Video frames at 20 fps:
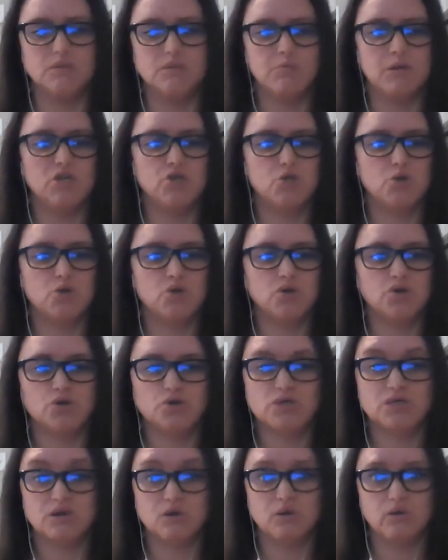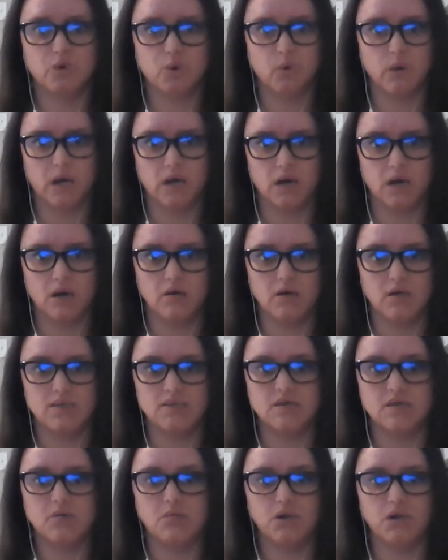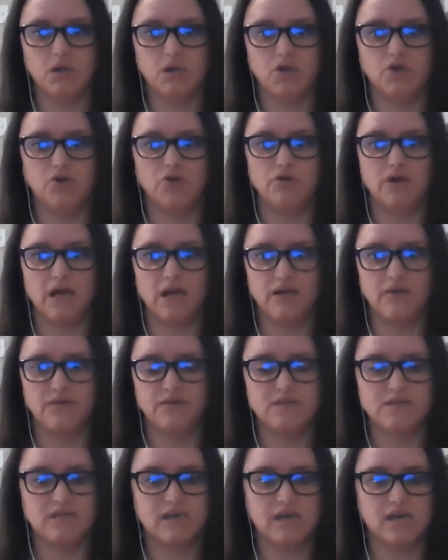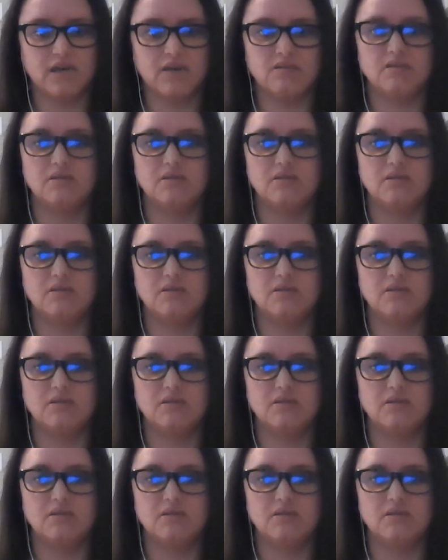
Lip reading: Make sure your silverware is complete, your knife set.